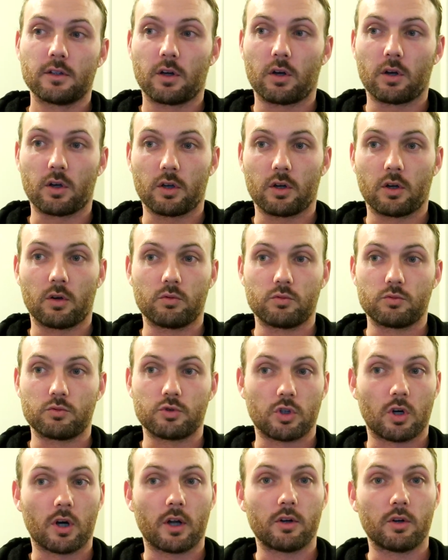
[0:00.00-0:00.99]
I would
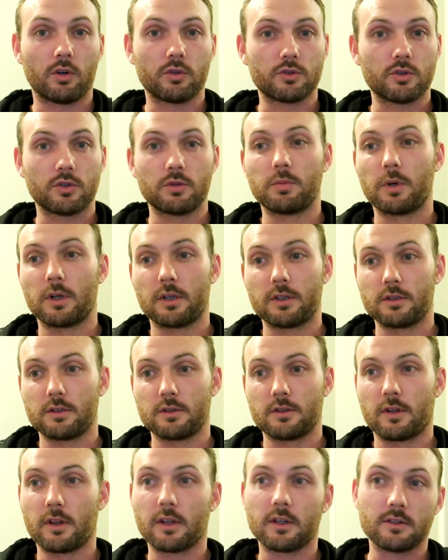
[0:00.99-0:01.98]
try not to, but
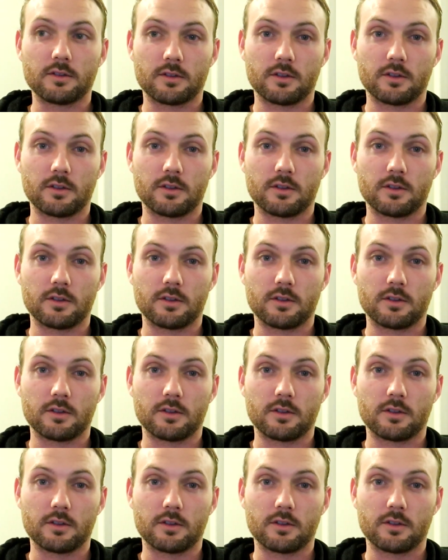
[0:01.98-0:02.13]
things